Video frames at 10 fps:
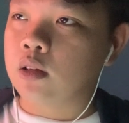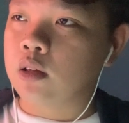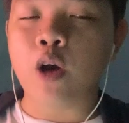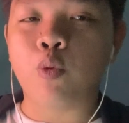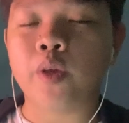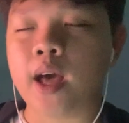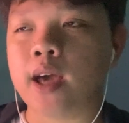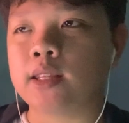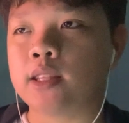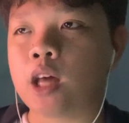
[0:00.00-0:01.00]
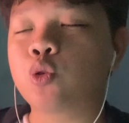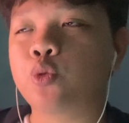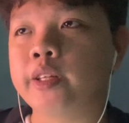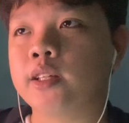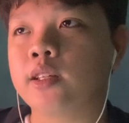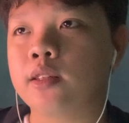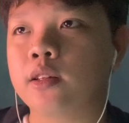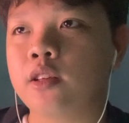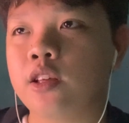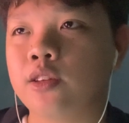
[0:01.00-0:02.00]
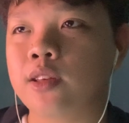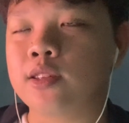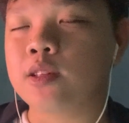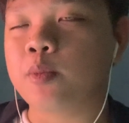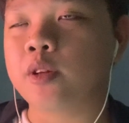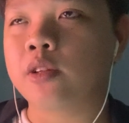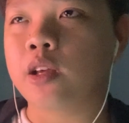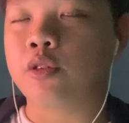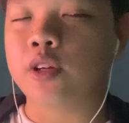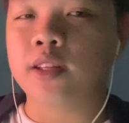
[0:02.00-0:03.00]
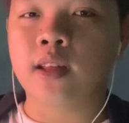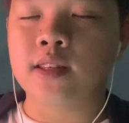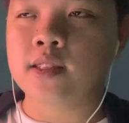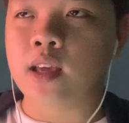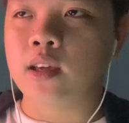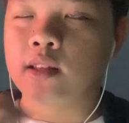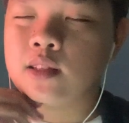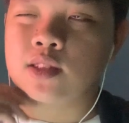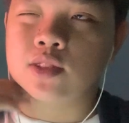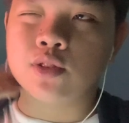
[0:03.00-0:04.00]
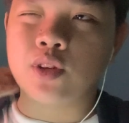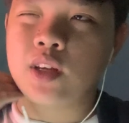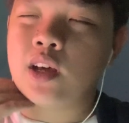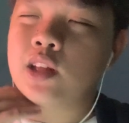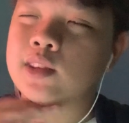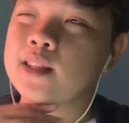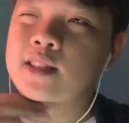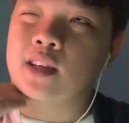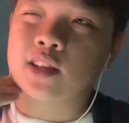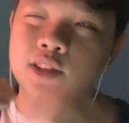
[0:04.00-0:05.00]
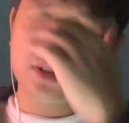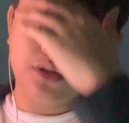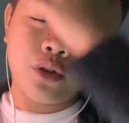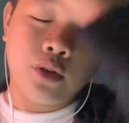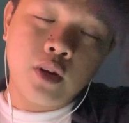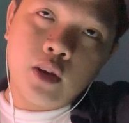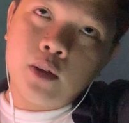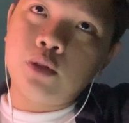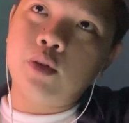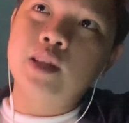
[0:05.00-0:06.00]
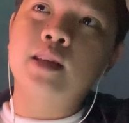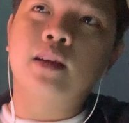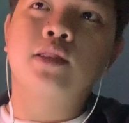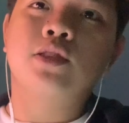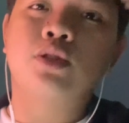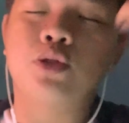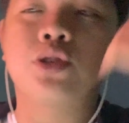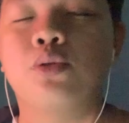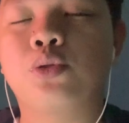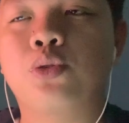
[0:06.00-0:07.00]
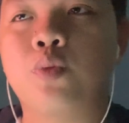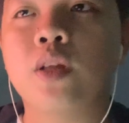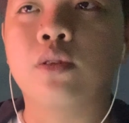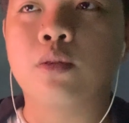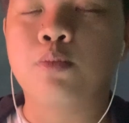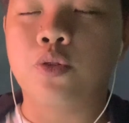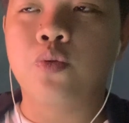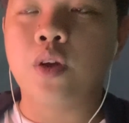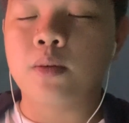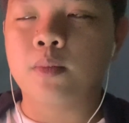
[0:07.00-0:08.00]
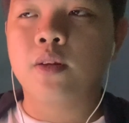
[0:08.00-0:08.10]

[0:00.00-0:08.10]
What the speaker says: When I downgraded it, it takes about like only 10 seconds, 10 seconds or 20 seconds or so to render per frame.